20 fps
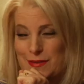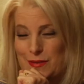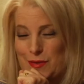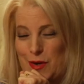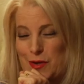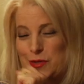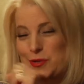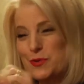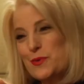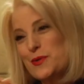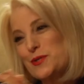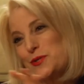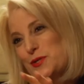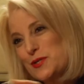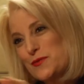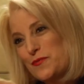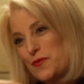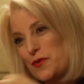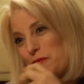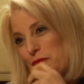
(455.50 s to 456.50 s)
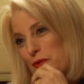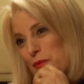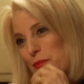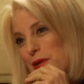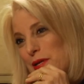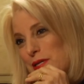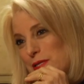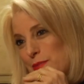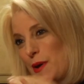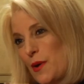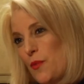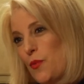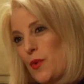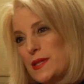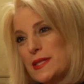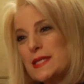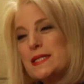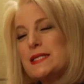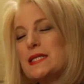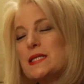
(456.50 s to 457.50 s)
talk to us just for a few minutes about
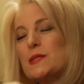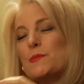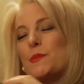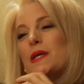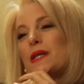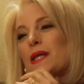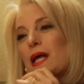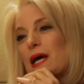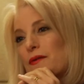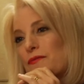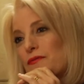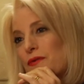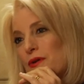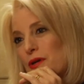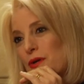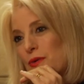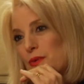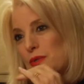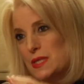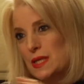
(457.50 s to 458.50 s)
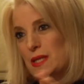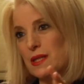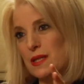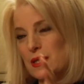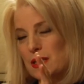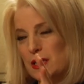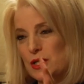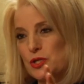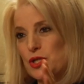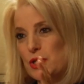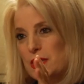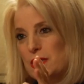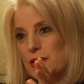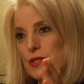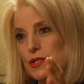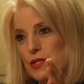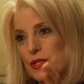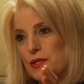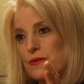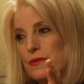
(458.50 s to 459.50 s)
what this has been like for you as a
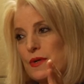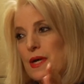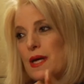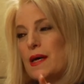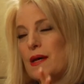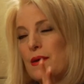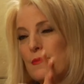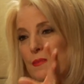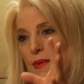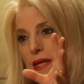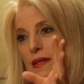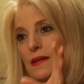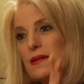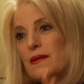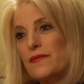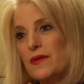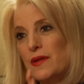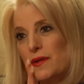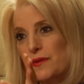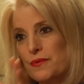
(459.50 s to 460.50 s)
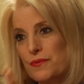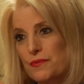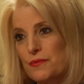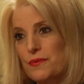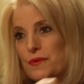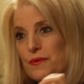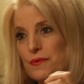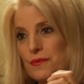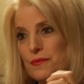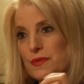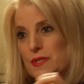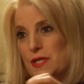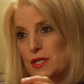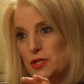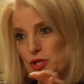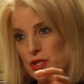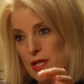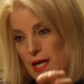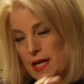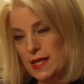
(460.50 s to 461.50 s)
clinician to be living through
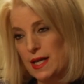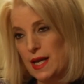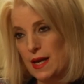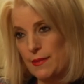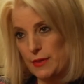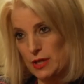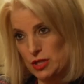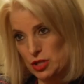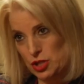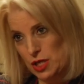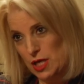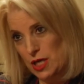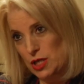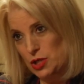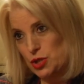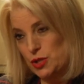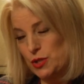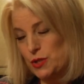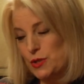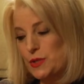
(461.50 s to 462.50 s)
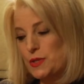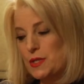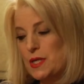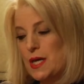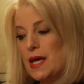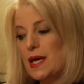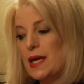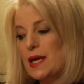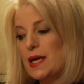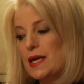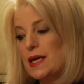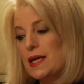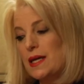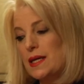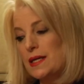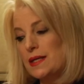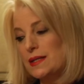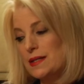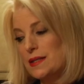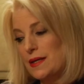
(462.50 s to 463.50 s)
such dynamic changes
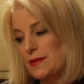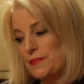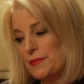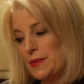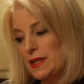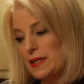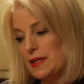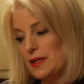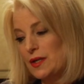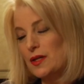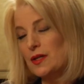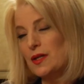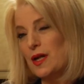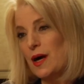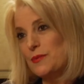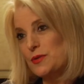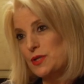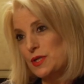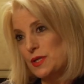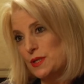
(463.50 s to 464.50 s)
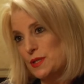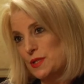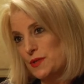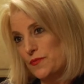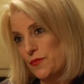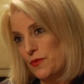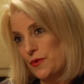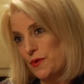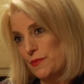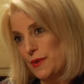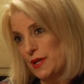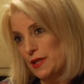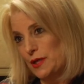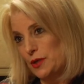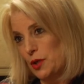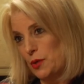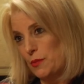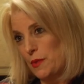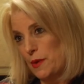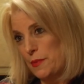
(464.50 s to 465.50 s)
in um, clinical options for
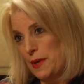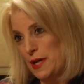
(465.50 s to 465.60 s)
melanoma